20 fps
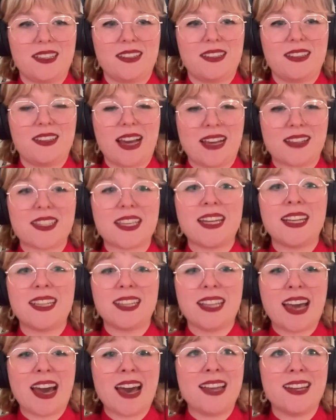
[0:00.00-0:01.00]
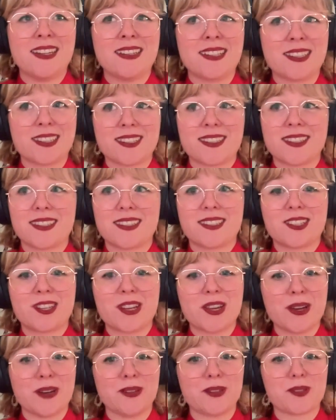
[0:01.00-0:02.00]
Yes, and in the end,
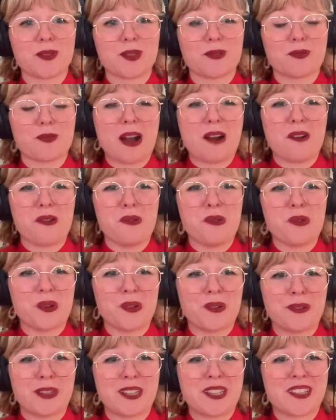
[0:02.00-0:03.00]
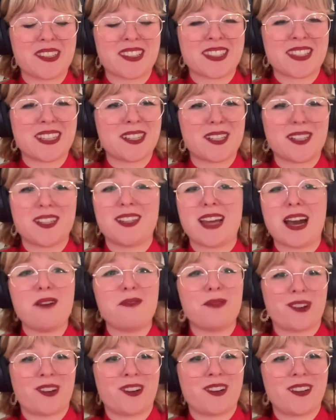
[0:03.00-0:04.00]
she goes with Raoul, which is such a
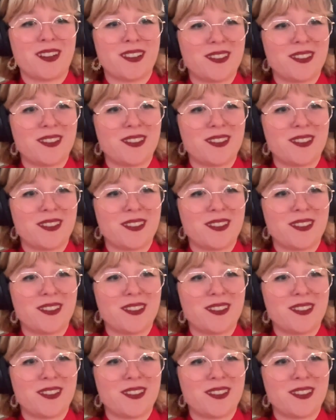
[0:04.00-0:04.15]
downer.